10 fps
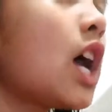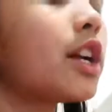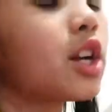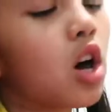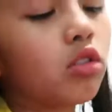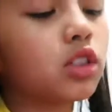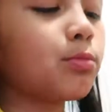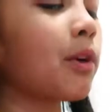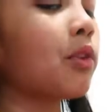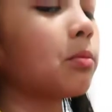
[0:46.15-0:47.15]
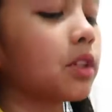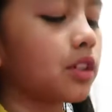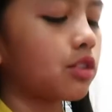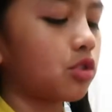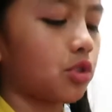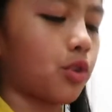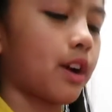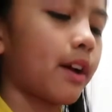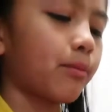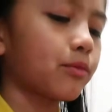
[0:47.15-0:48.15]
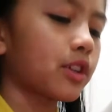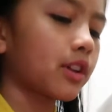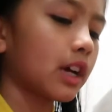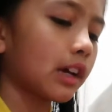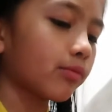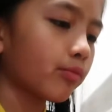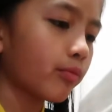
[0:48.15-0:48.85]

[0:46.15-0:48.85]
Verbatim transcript: No, let's buy from Instagram today.